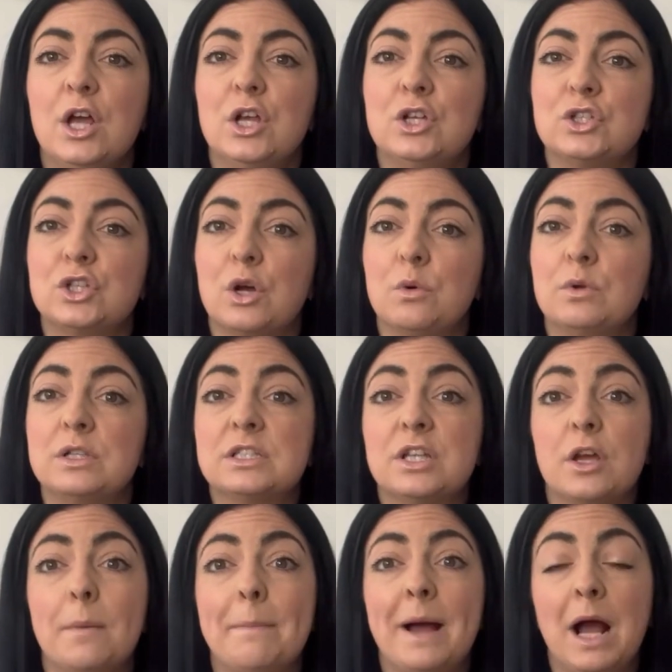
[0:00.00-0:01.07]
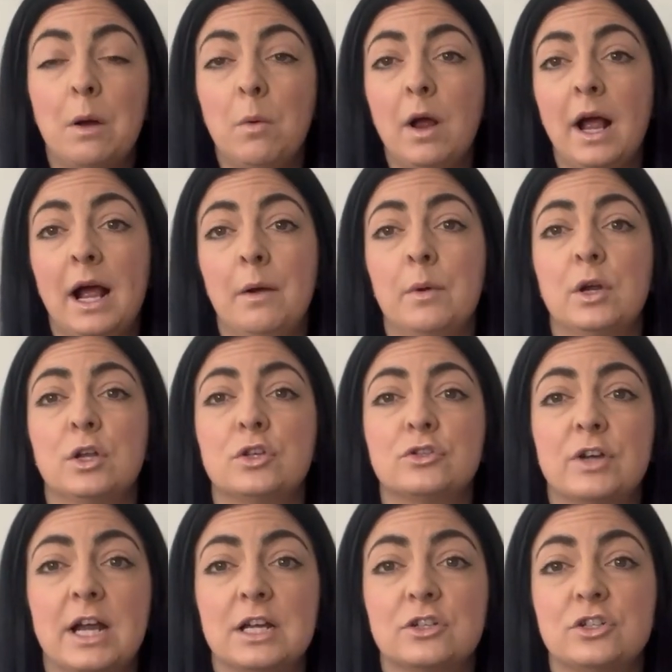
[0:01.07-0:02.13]
So to power our
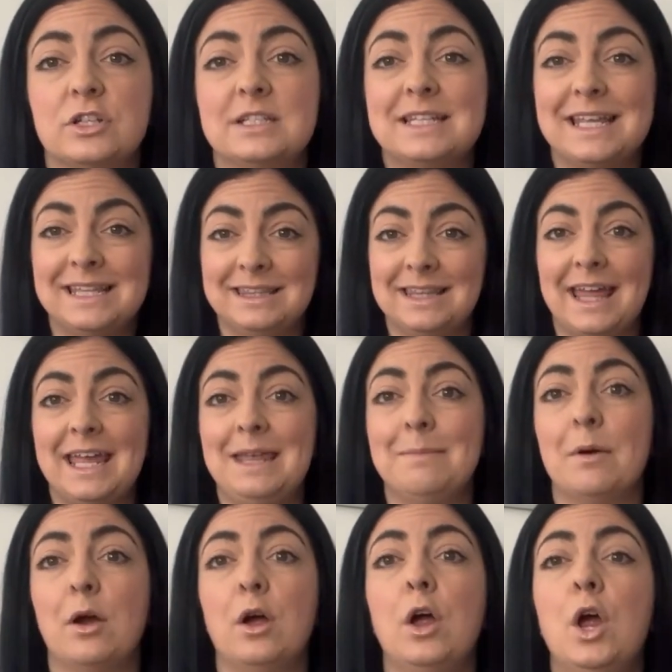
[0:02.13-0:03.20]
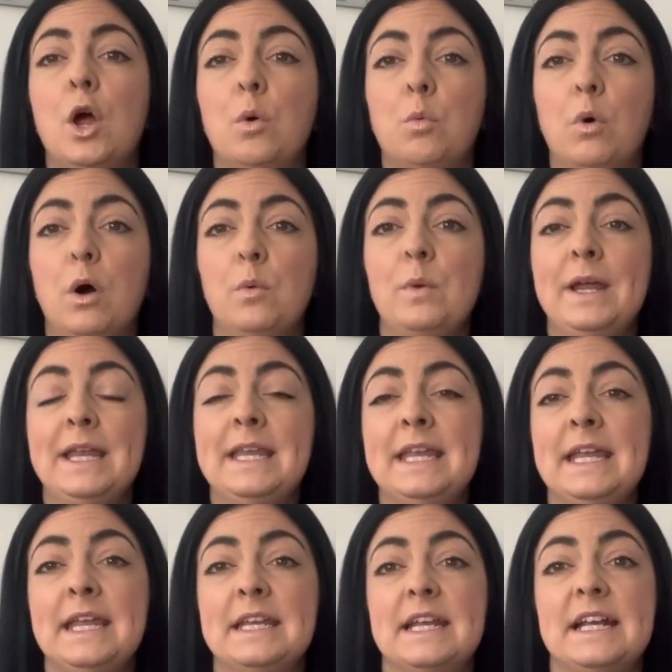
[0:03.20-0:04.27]
contractions in labour, what we
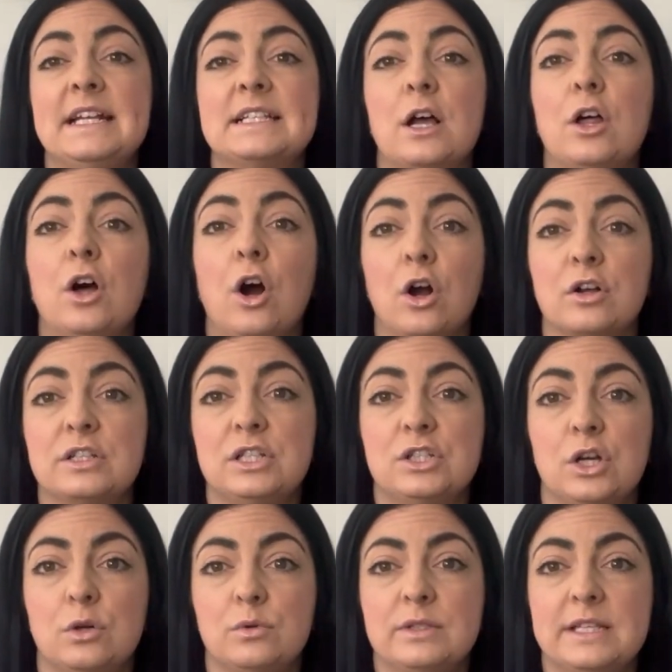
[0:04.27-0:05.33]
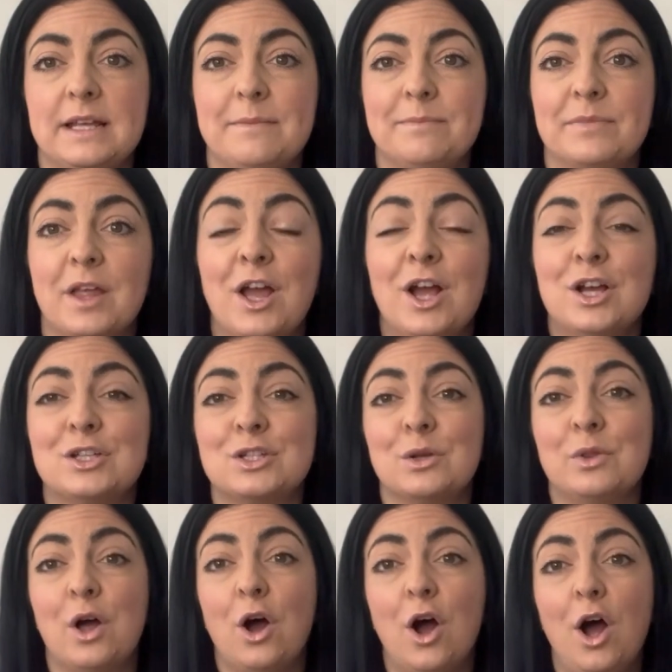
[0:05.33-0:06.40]
need is oxytocin. So
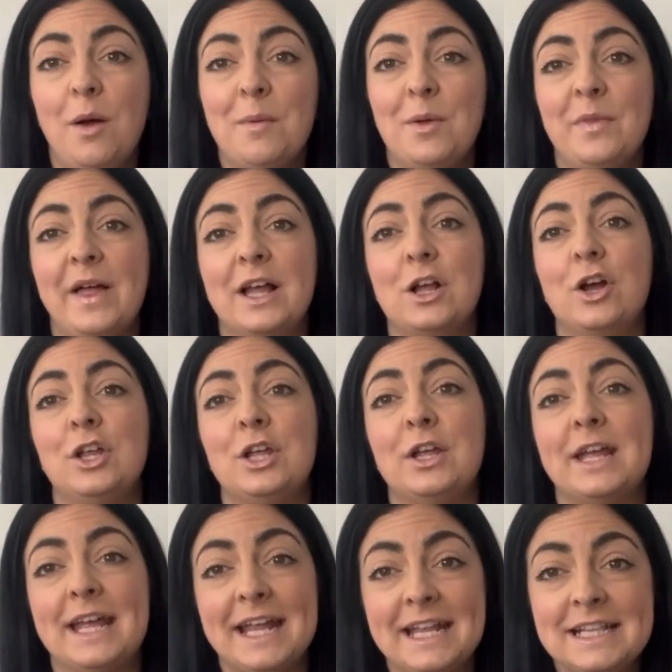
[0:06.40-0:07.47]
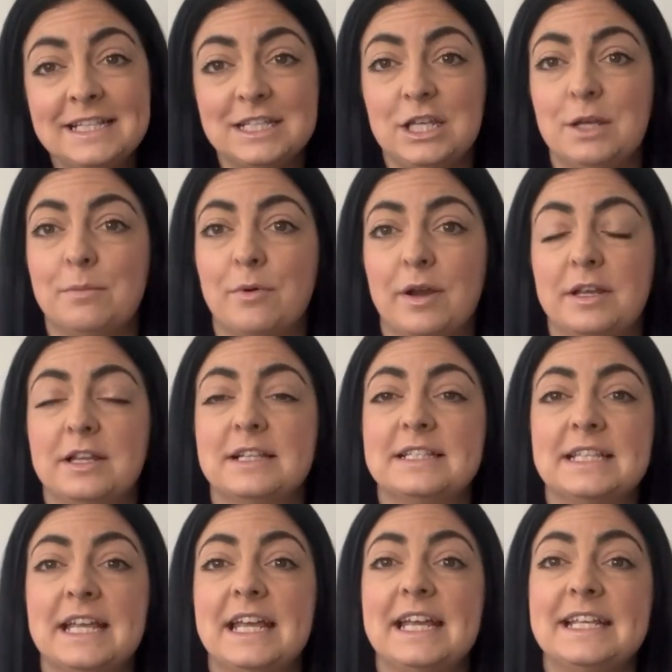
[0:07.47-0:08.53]
the hormone that got you into your
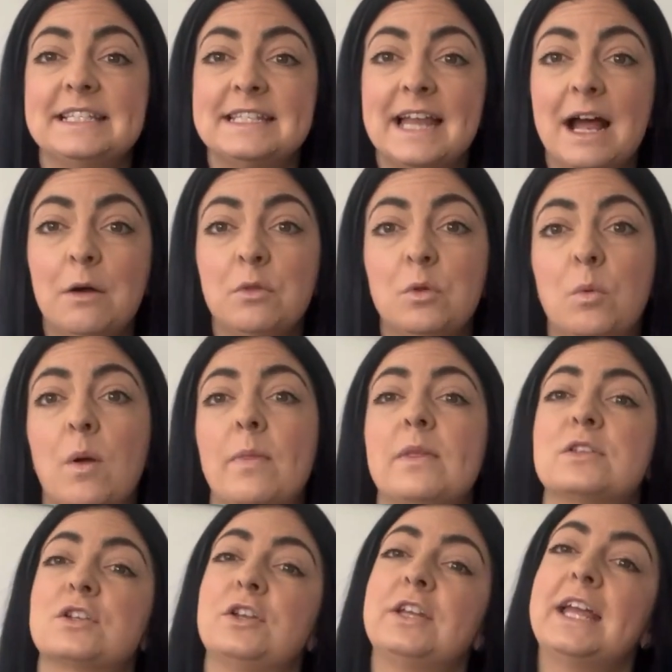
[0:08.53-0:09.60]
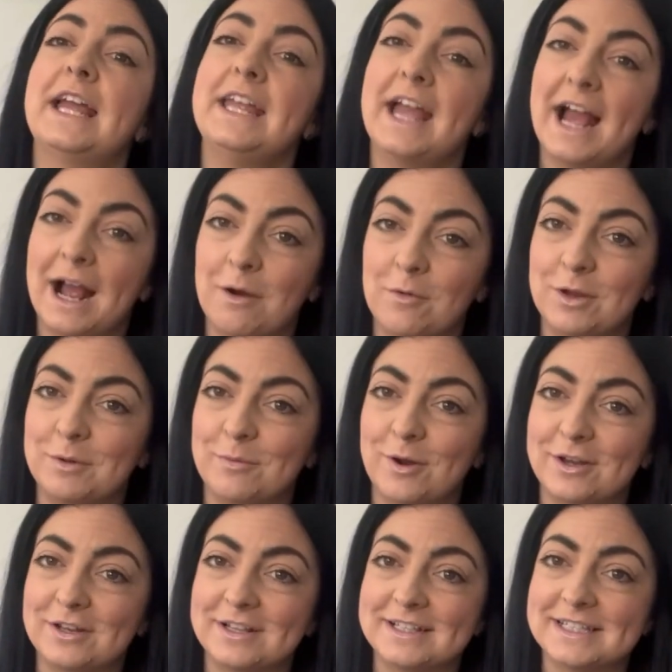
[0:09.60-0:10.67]
pregnancy is now the one that's going to get you out of your
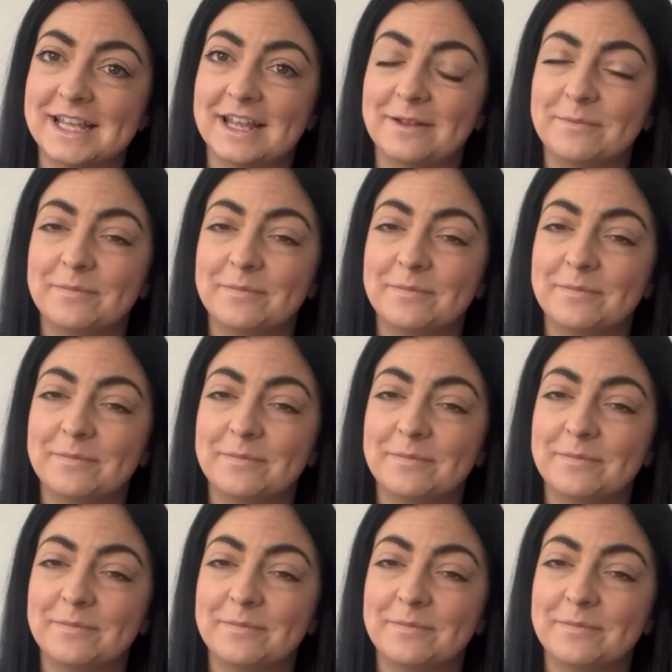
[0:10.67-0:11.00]
pregnancy.